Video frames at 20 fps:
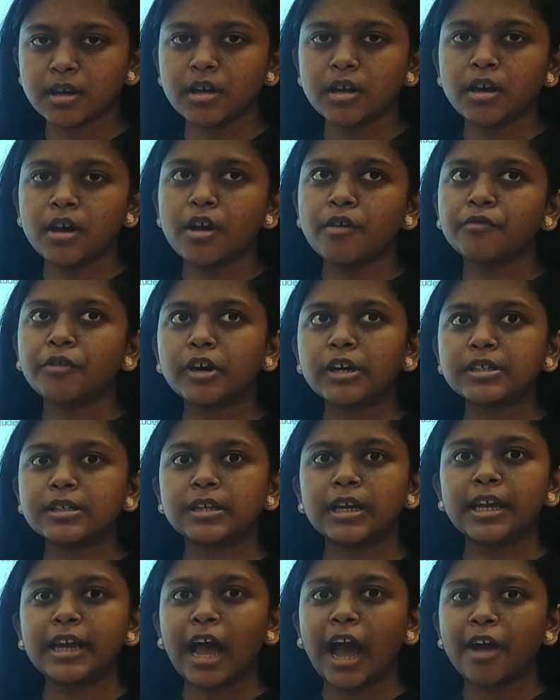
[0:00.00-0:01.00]
Firstly,
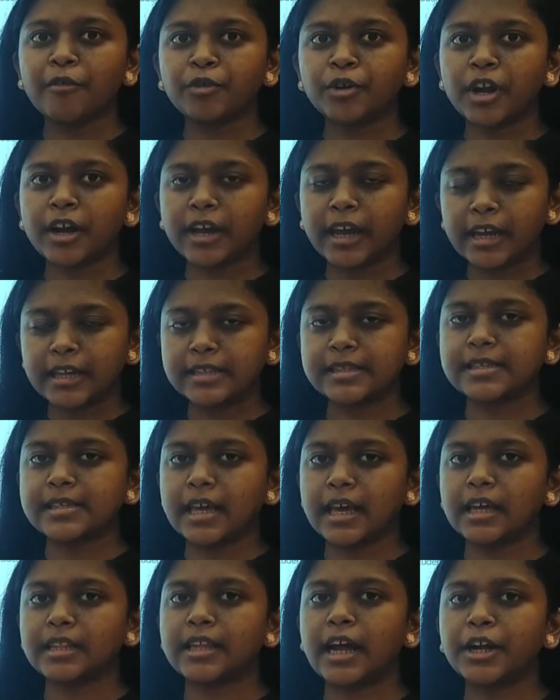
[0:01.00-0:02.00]
I would again say
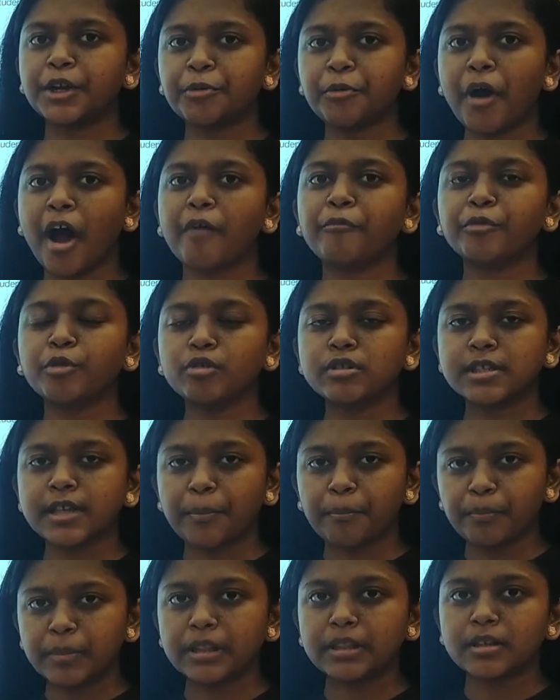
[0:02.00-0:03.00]
that you have to
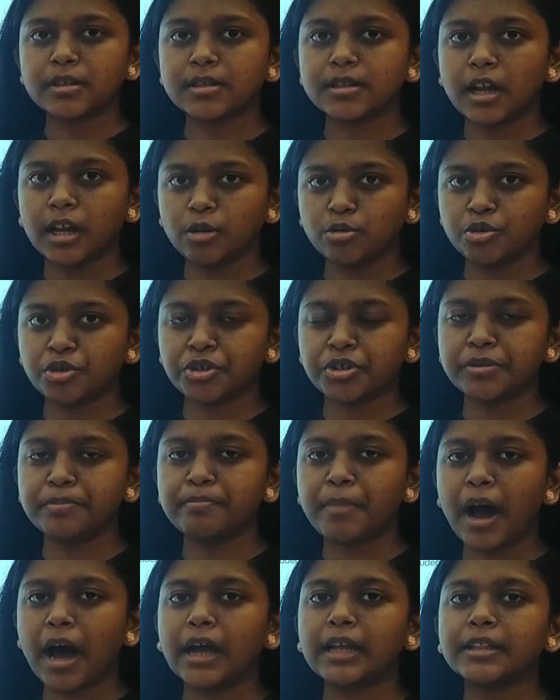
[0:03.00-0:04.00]
submit the solution
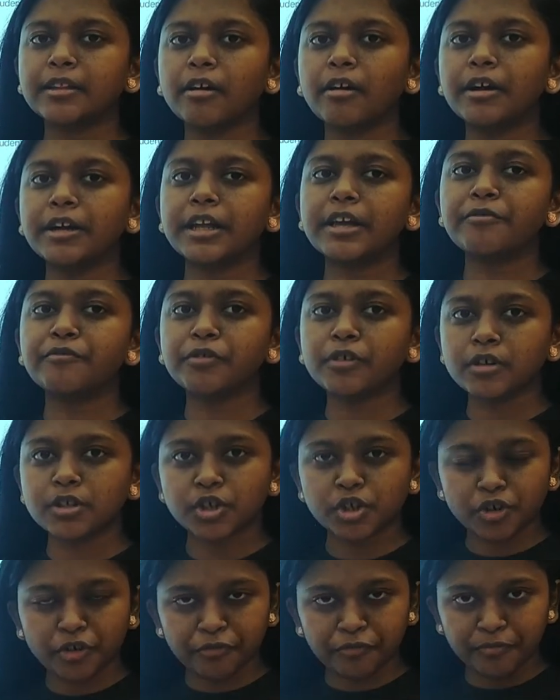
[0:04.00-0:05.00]
by 31st
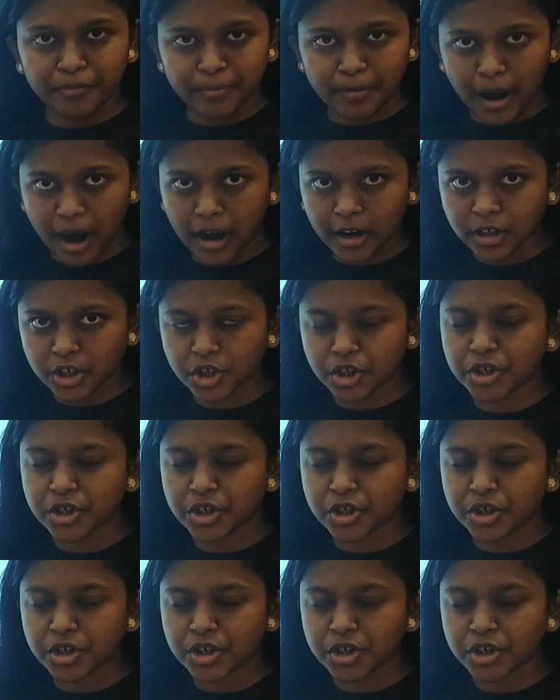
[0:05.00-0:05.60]
of March,